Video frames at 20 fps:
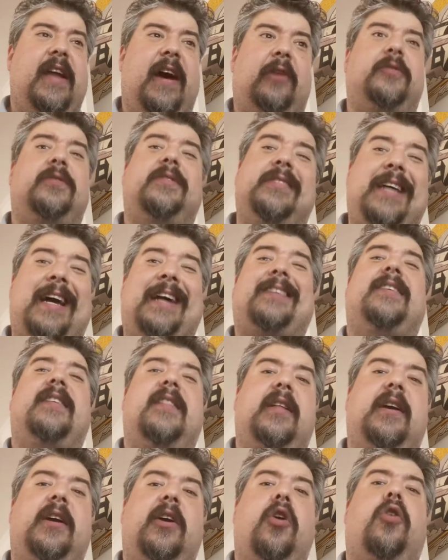now
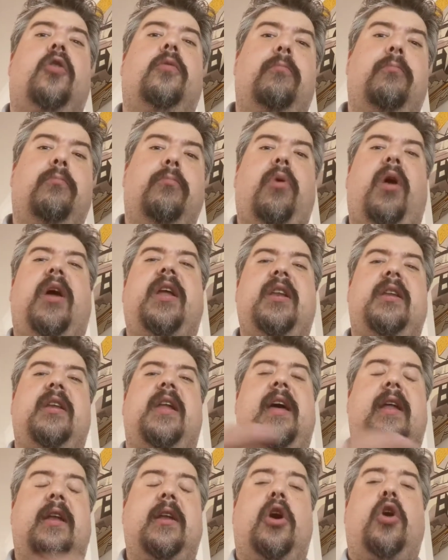technically called
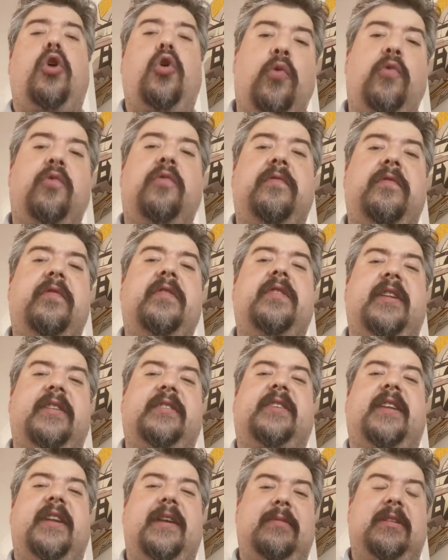Brighton and Hove.
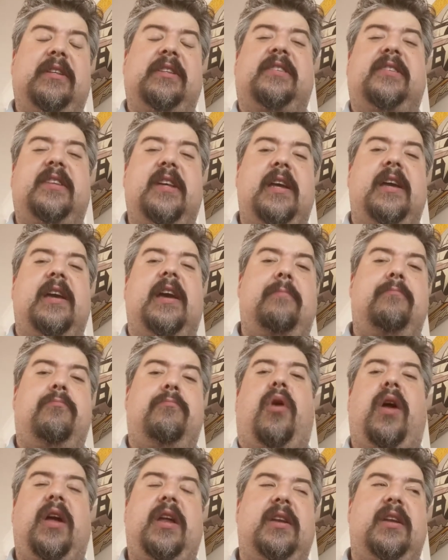That's the name of the city, and
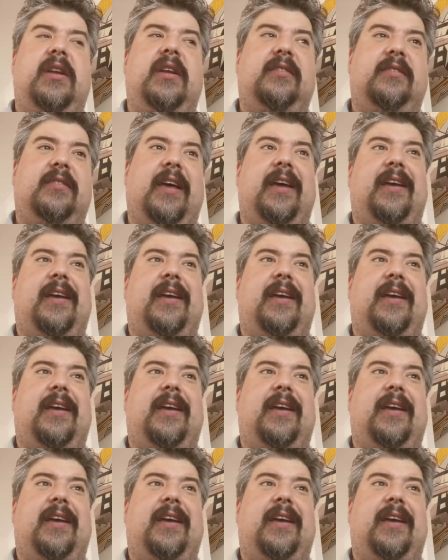Brighton is